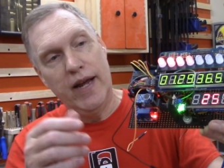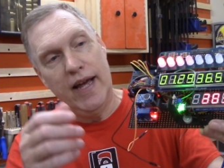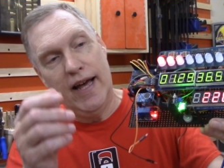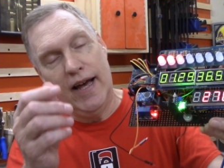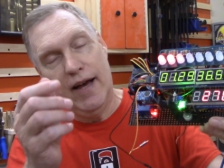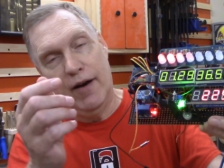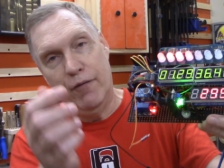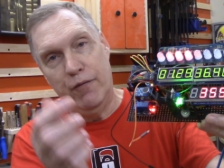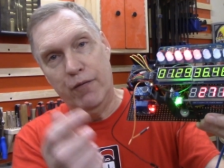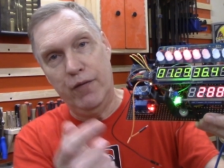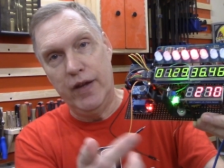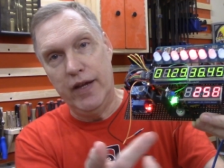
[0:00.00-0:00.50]

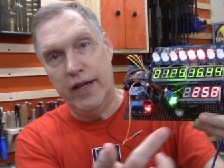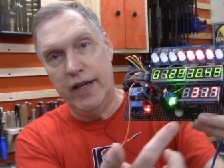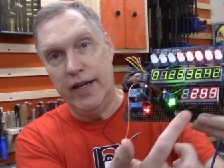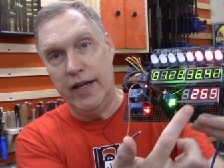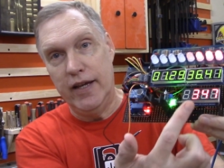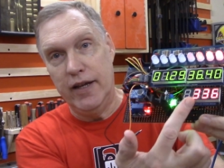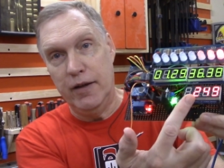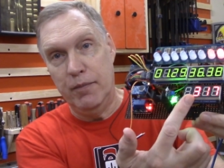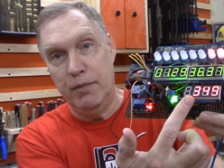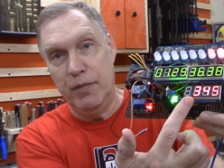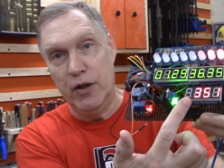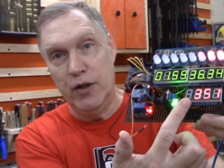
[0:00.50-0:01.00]
have
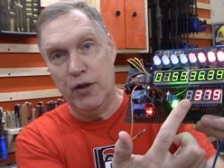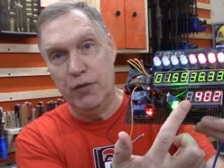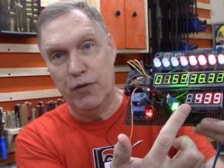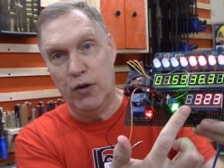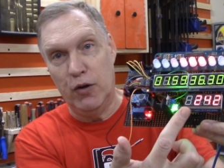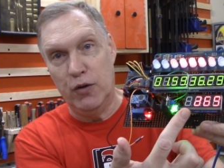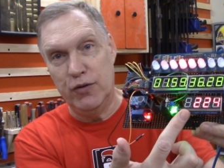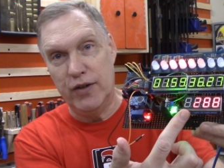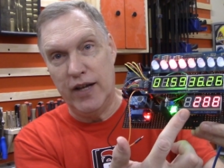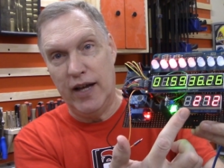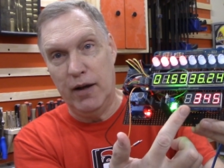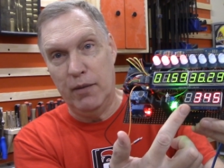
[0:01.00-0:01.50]
the
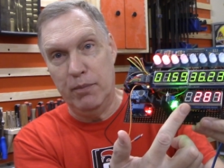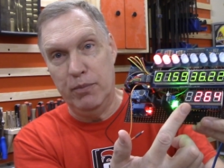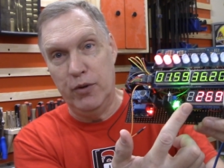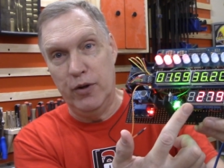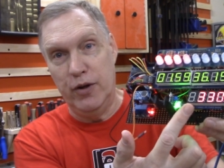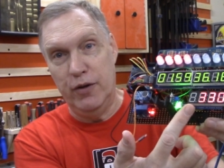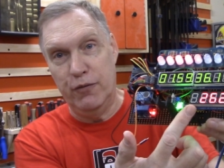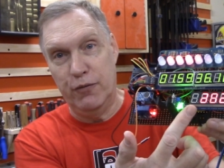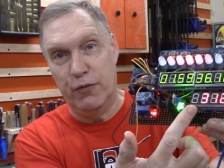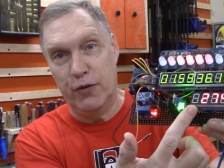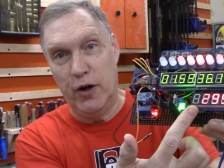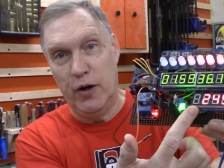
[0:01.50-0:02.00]
millivolt
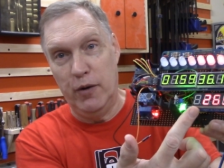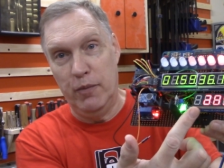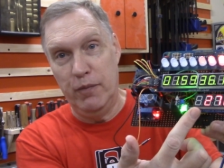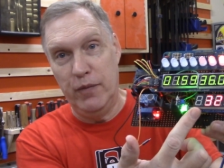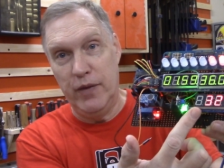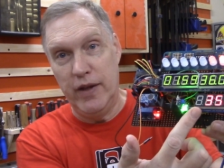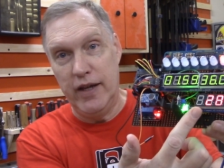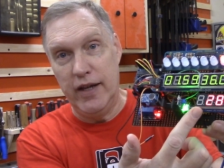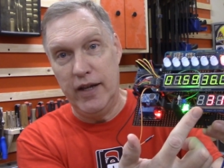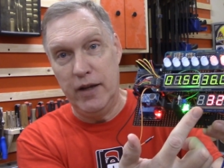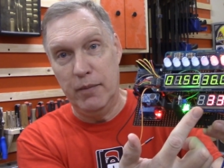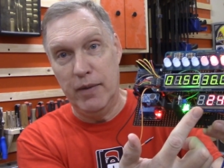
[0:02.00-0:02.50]
output from
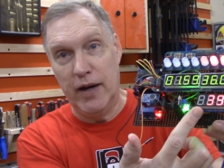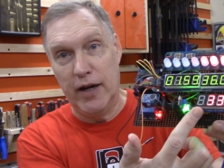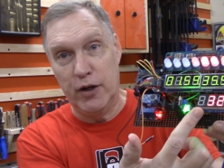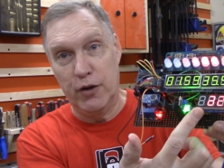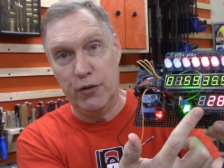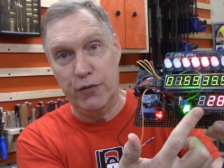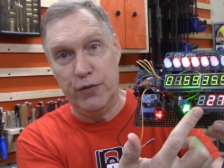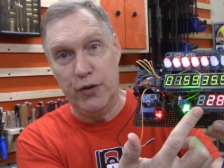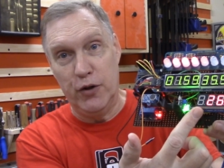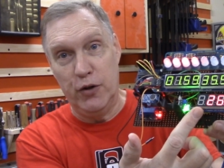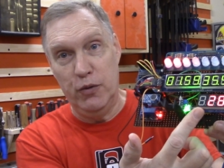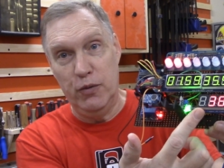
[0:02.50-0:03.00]
the
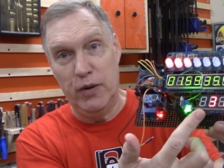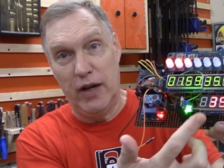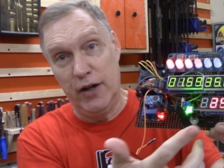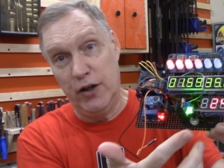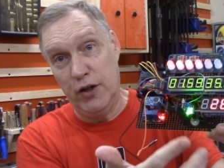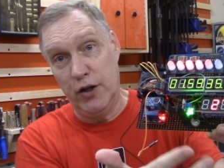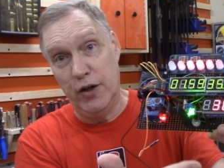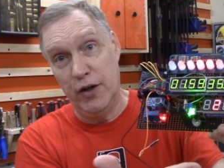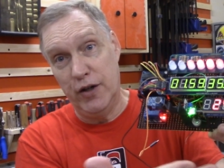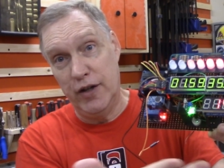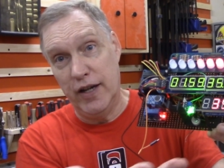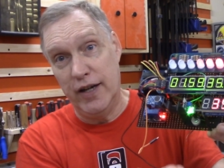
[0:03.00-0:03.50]
microphone. I
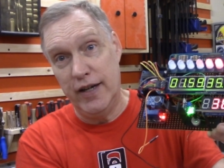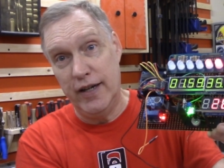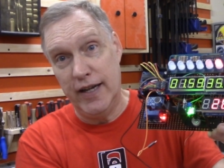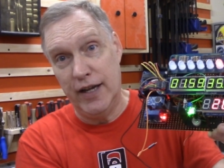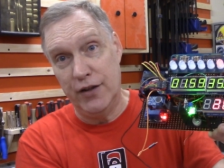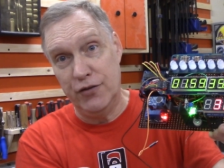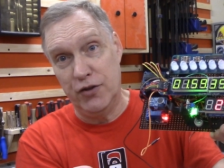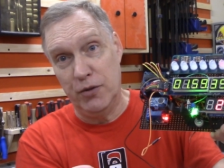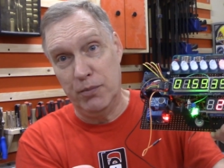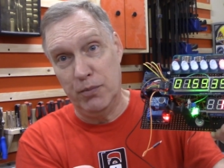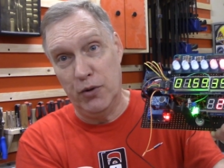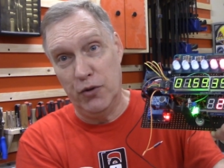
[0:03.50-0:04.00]
could have done
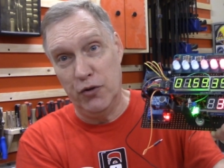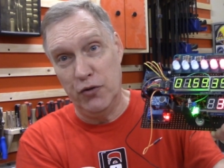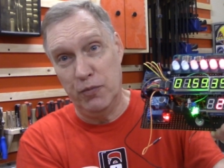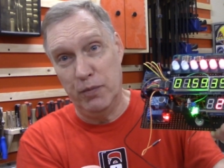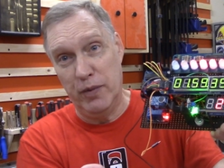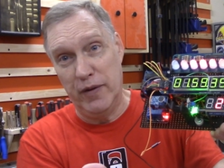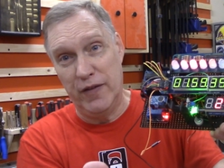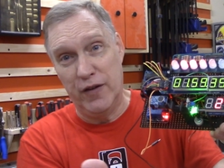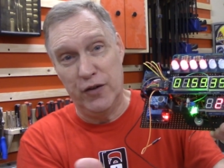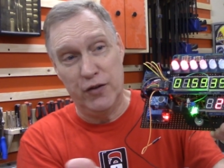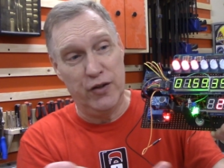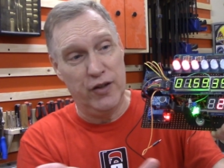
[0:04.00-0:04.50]
decibels,
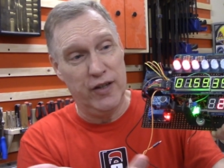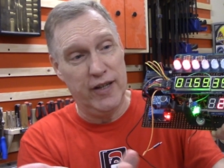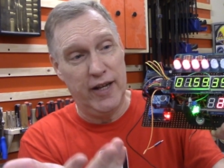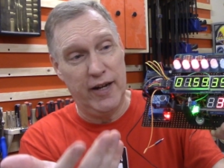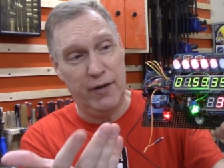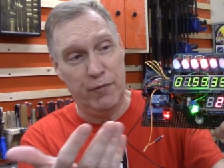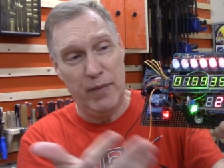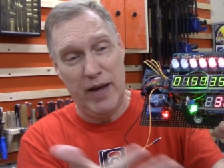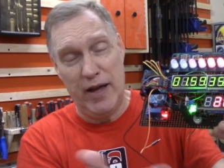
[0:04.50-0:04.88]
but there's a lot of